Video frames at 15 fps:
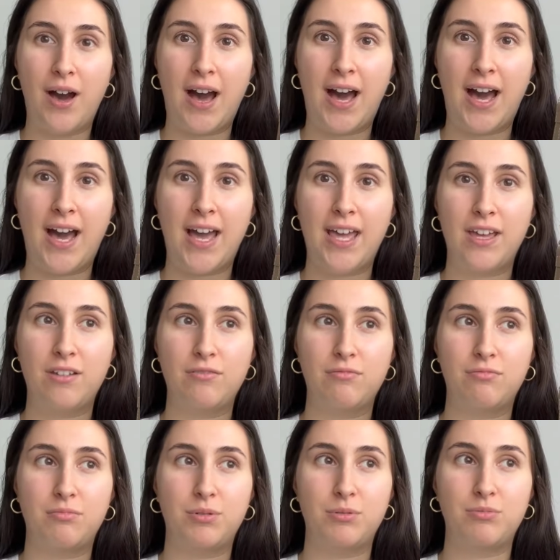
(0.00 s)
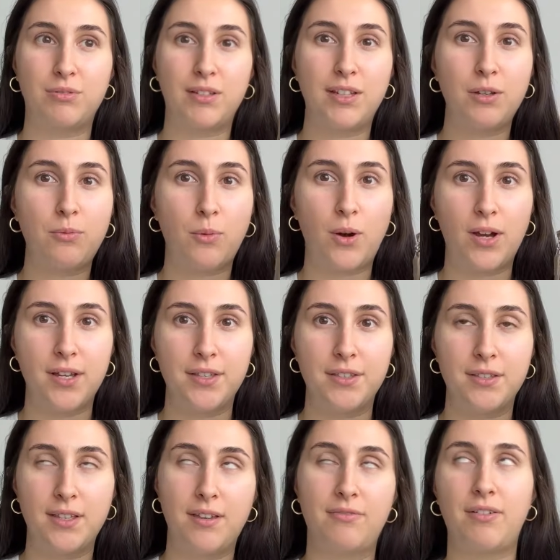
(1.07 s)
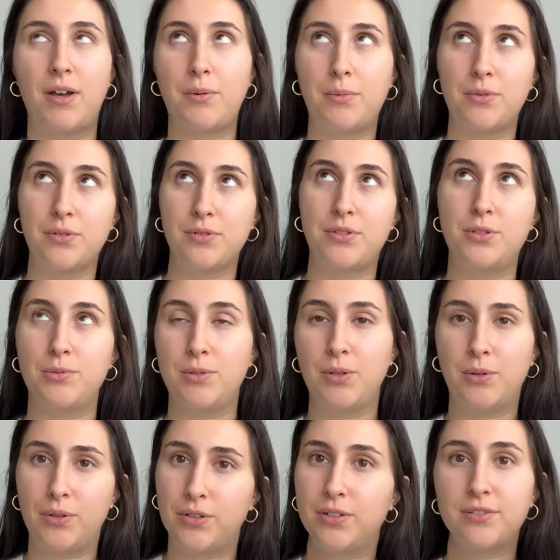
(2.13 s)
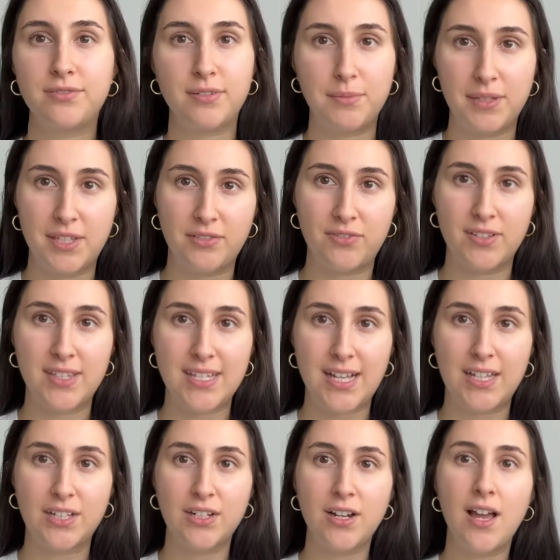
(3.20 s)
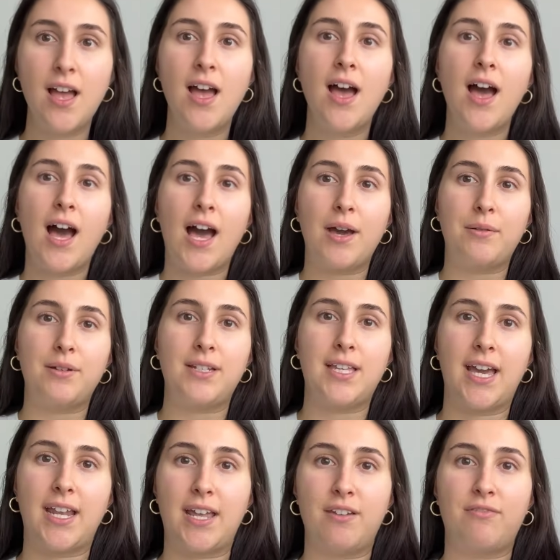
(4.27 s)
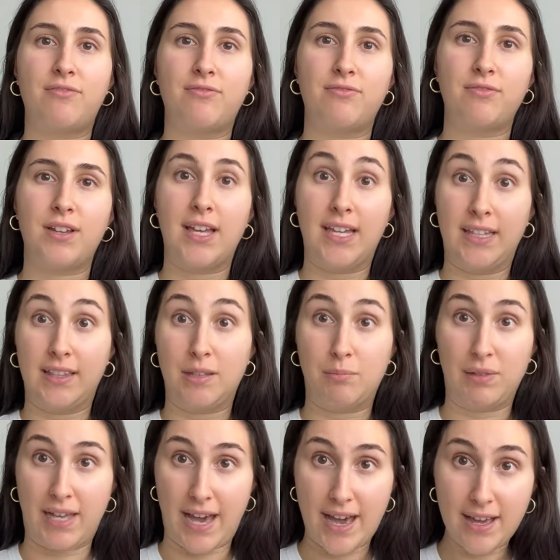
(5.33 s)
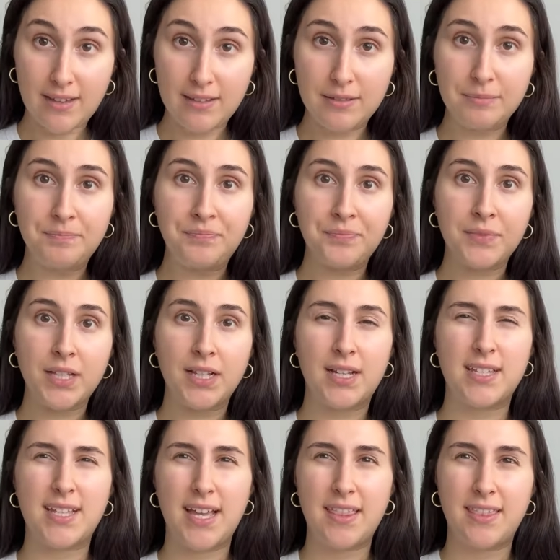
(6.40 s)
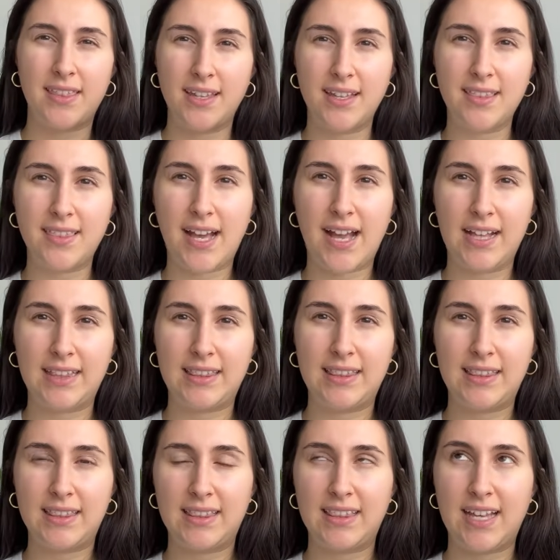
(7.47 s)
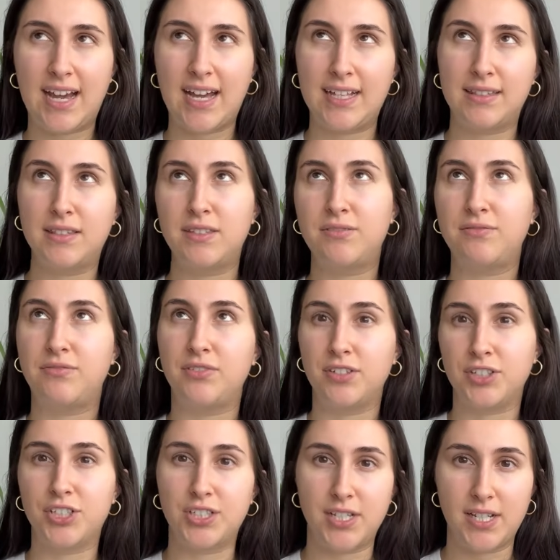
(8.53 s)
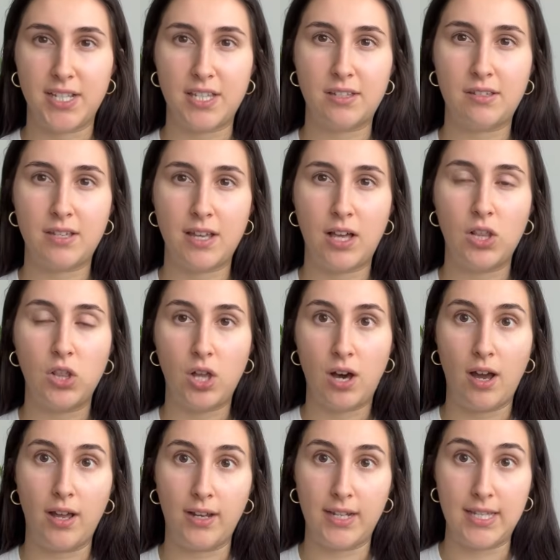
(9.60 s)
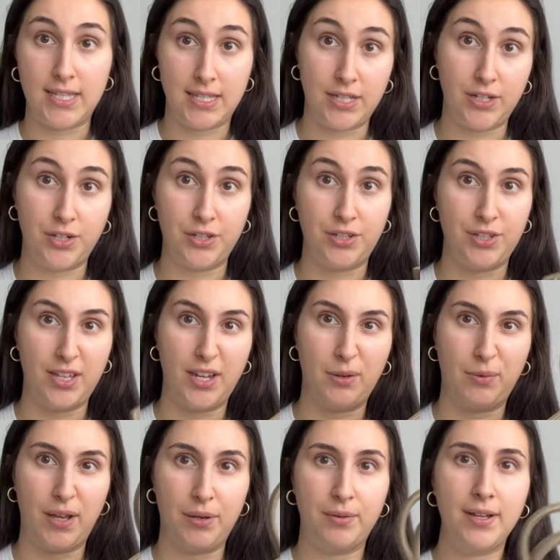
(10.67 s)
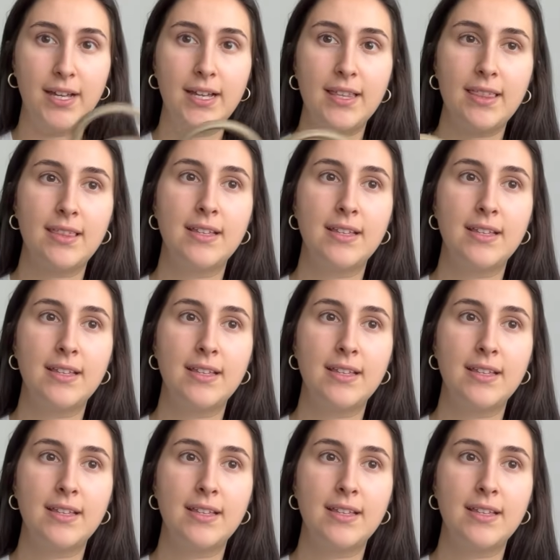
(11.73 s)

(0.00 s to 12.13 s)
I would really want, if I were to reorder from a different seller, I would get it in the black, because I think that that version is a lot easier to get away with.